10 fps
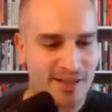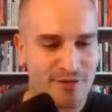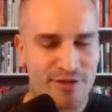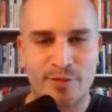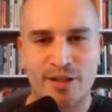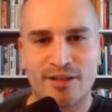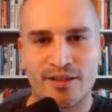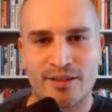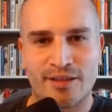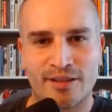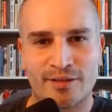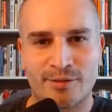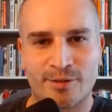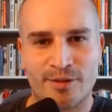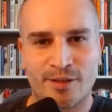uh, for everybody else listening,
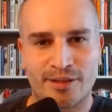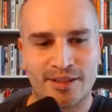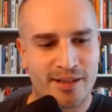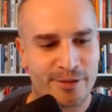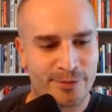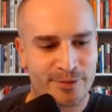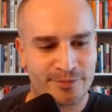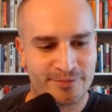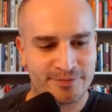we'll see you on the next one.